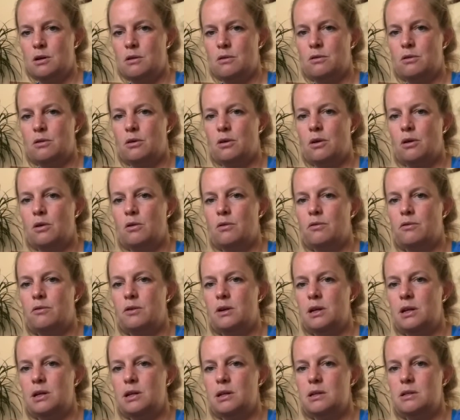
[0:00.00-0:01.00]
Go
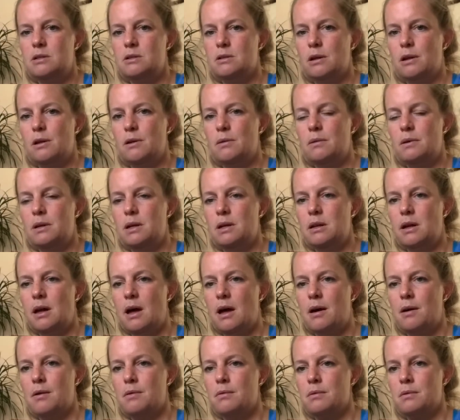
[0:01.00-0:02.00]
really slowly
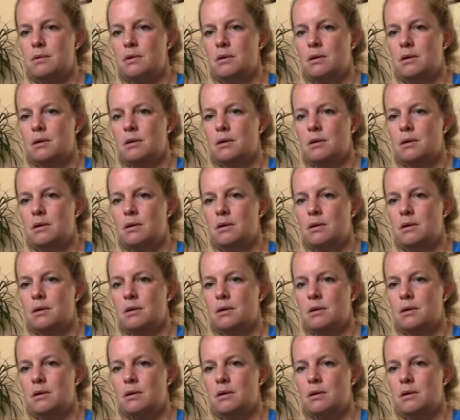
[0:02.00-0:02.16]
down